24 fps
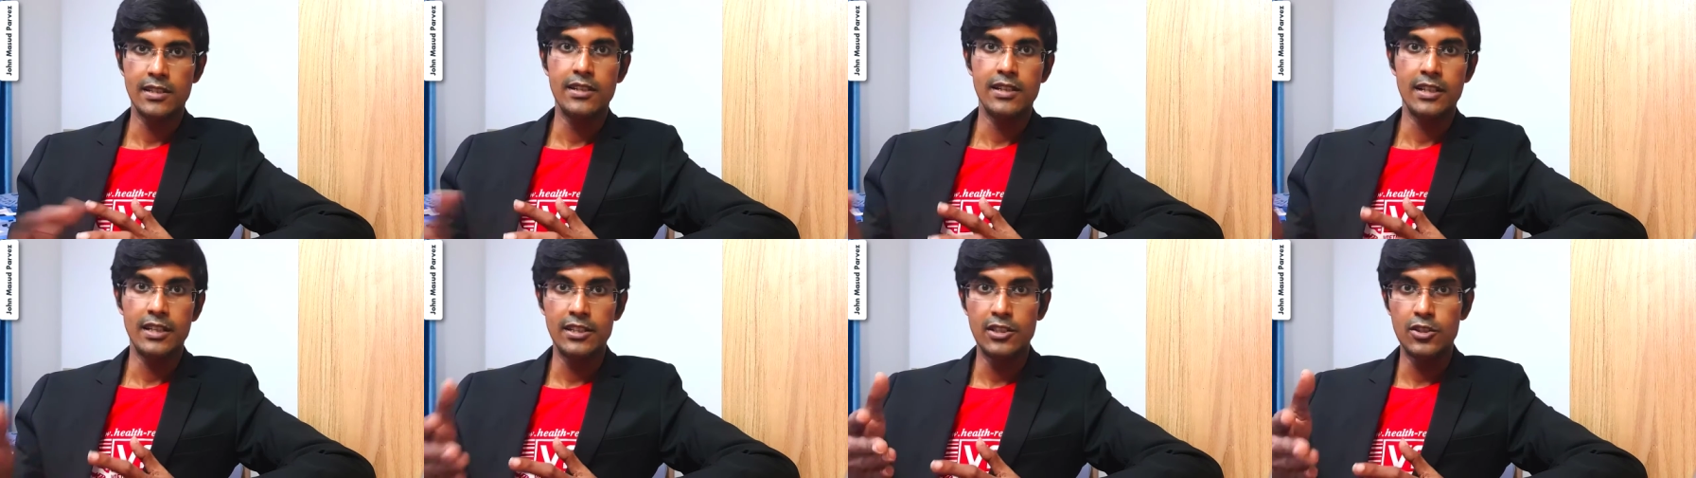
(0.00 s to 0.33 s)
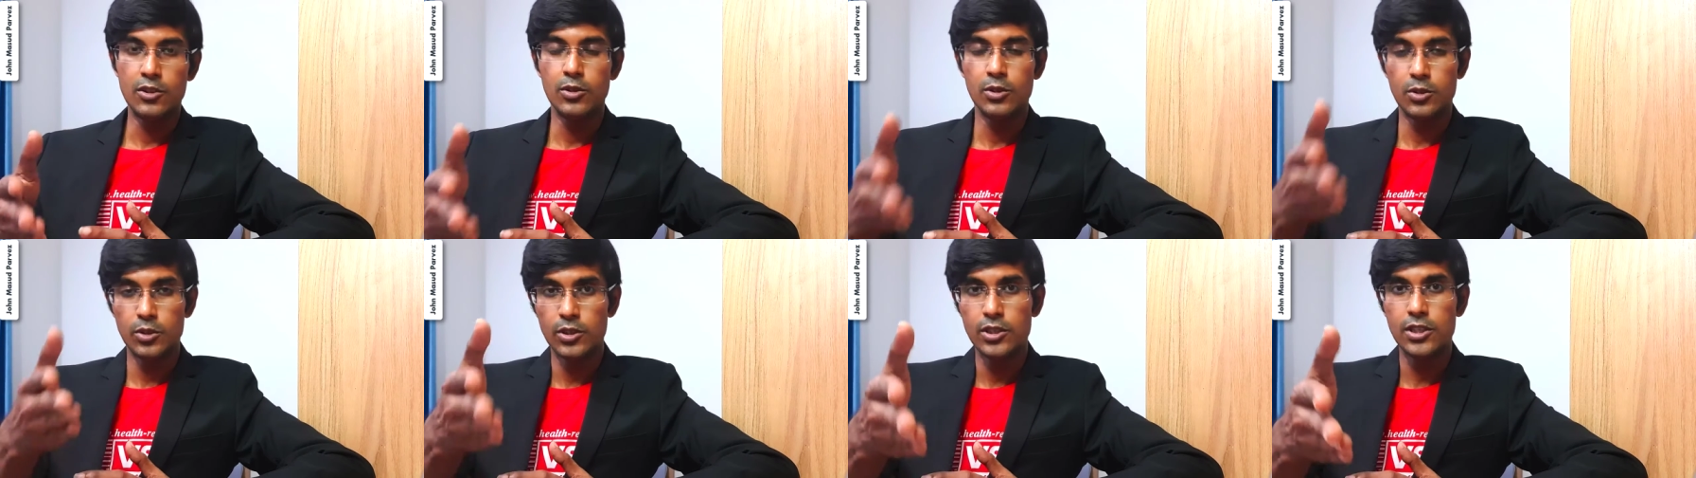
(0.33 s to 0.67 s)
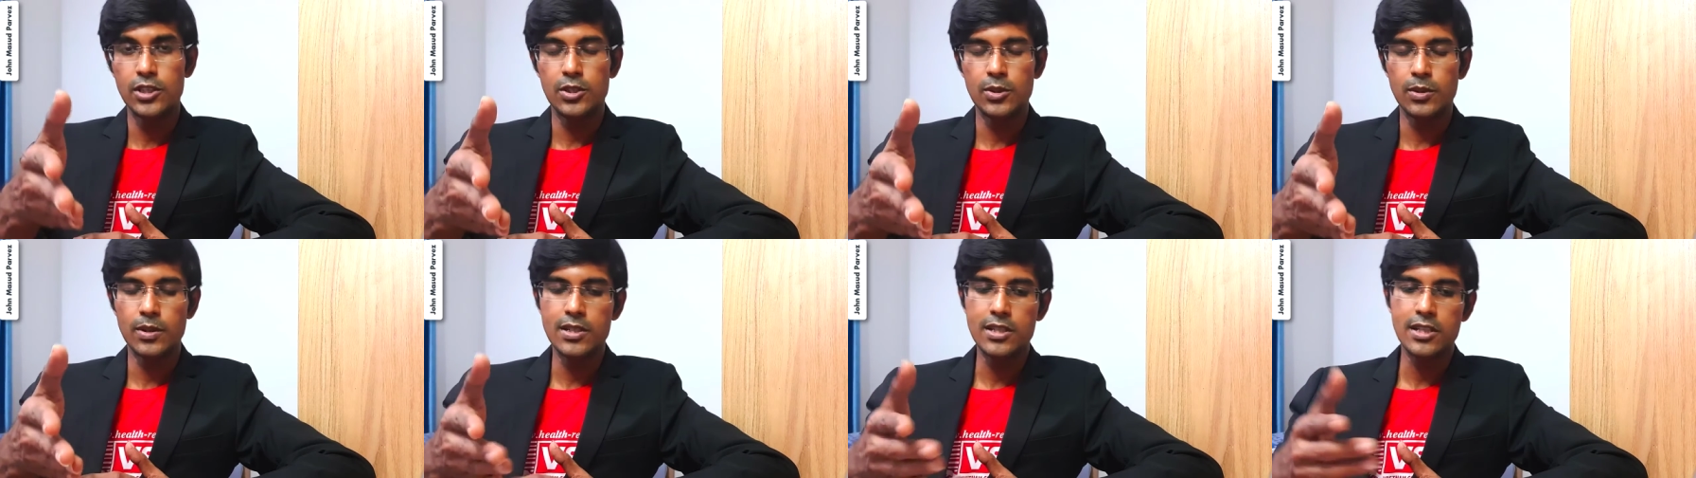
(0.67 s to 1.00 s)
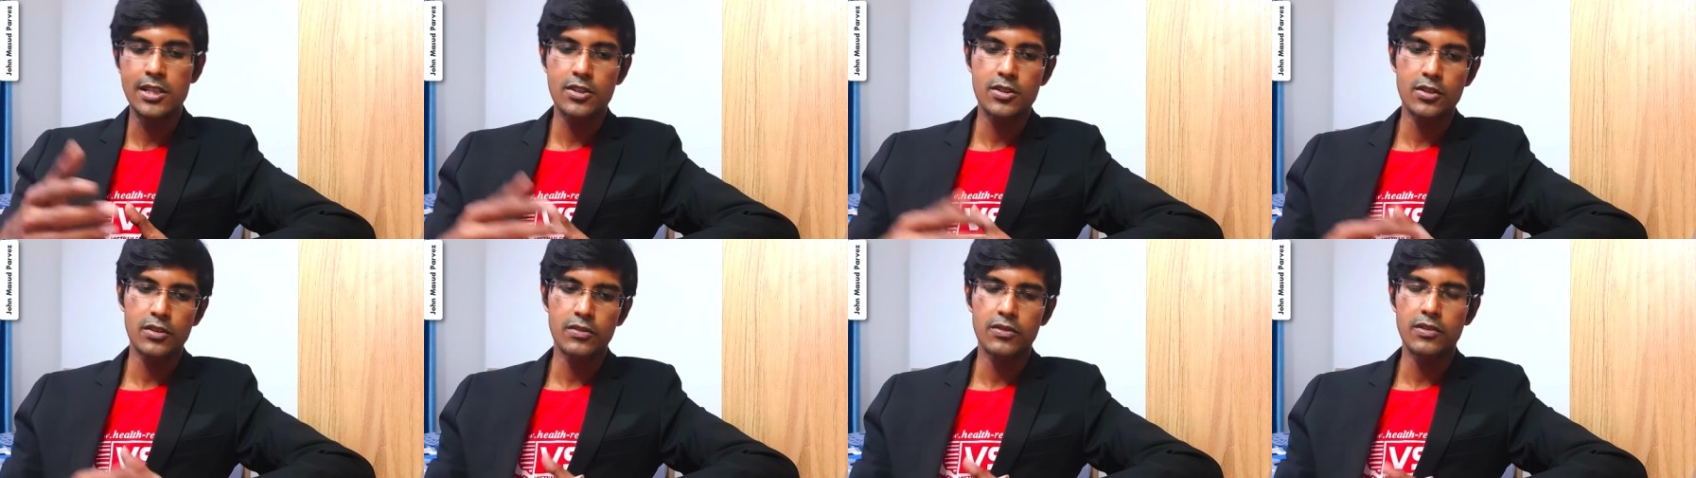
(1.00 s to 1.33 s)
in 2020
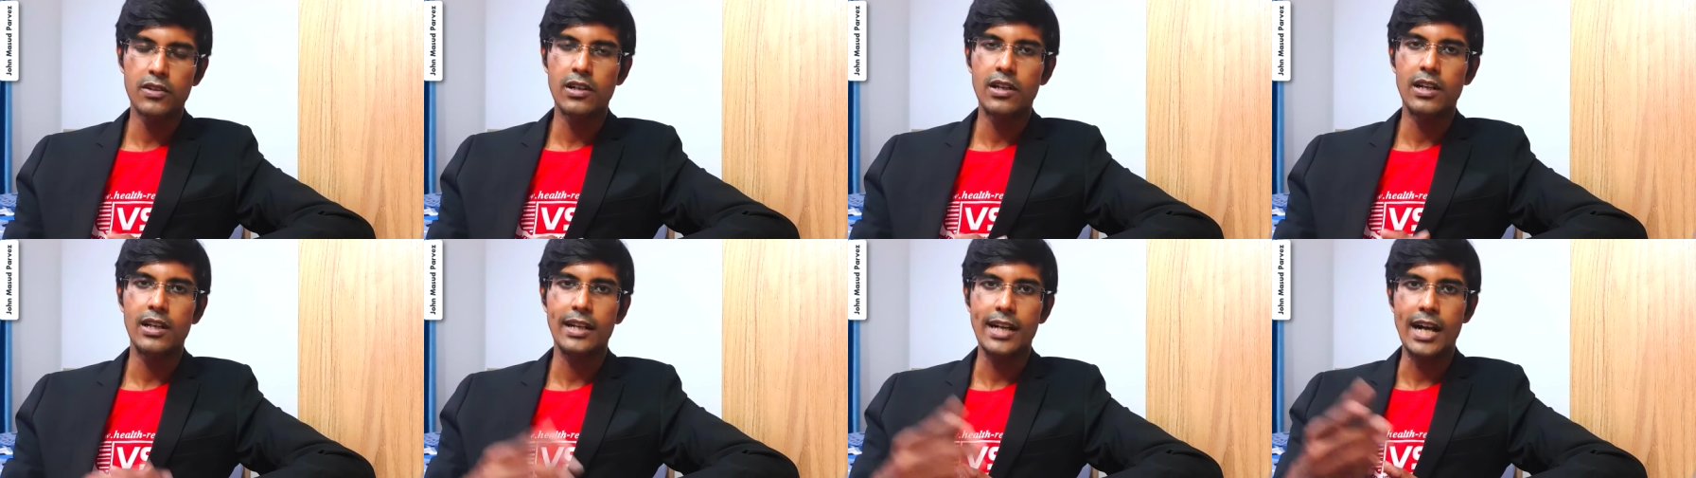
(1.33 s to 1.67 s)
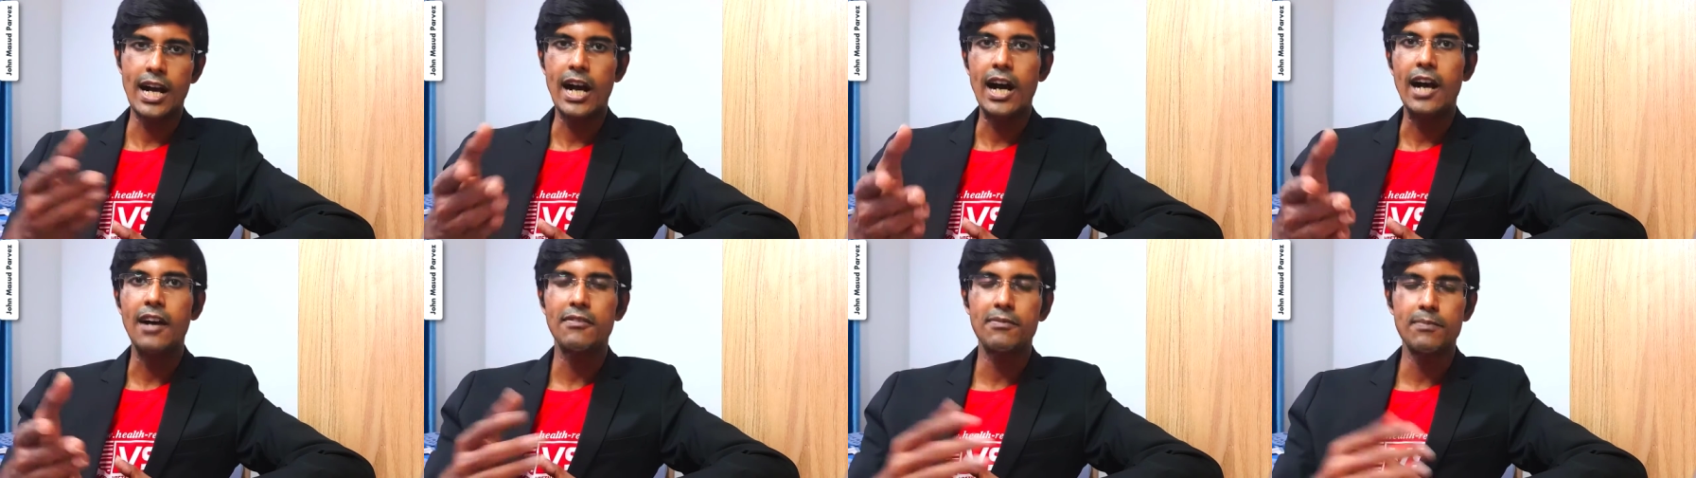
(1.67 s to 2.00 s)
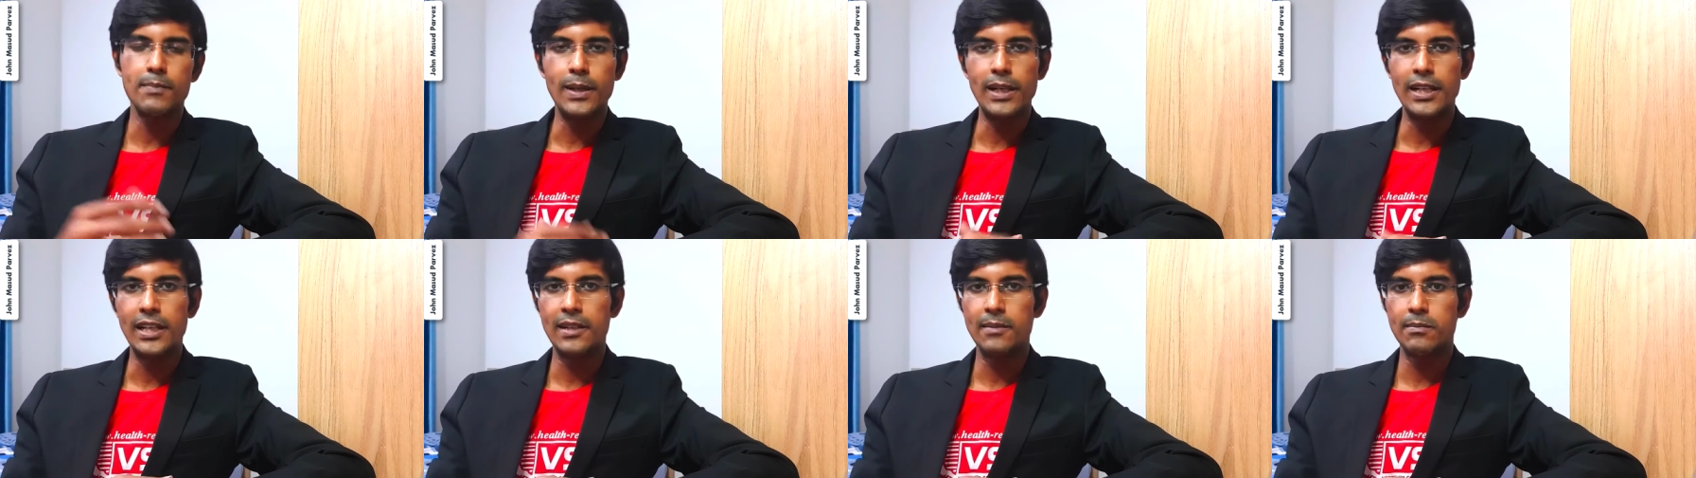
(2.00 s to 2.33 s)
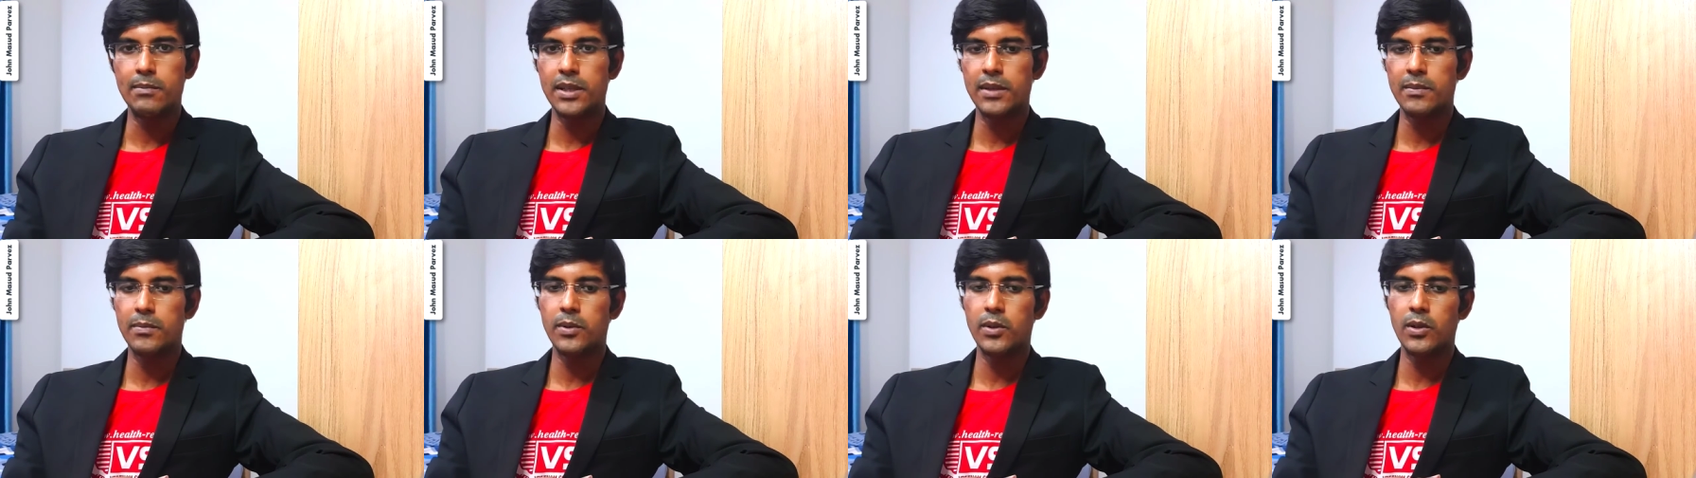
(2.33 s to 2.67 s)
so far, like 500,000
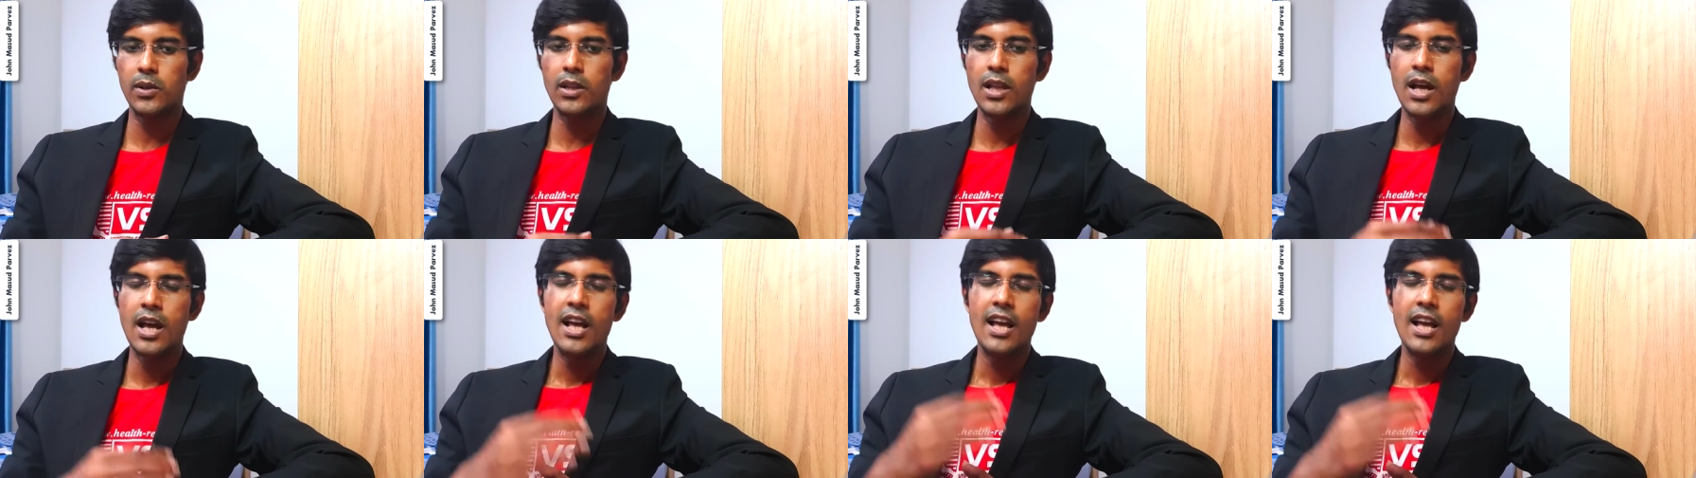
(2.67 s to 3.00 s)
people,